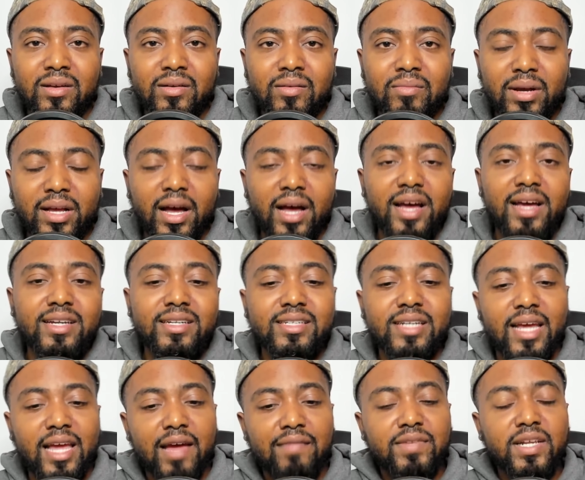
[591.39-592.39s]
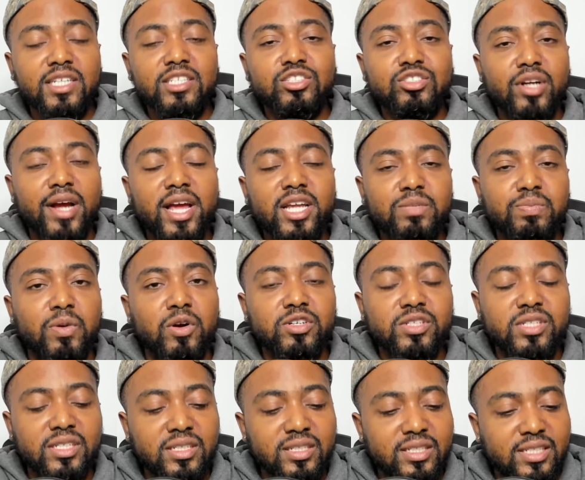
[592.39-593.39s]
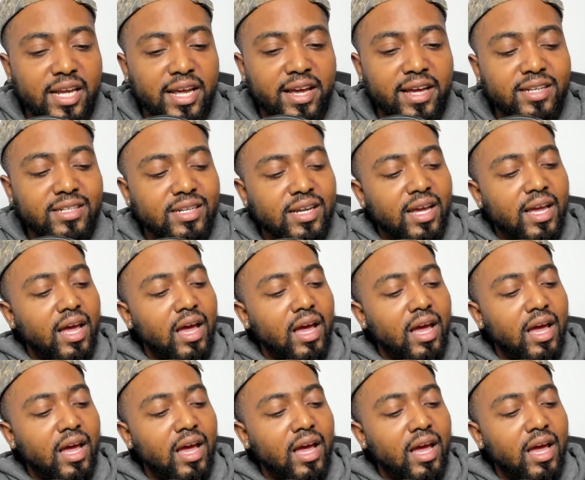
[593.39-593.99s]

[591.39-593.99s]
Because if this trans person says,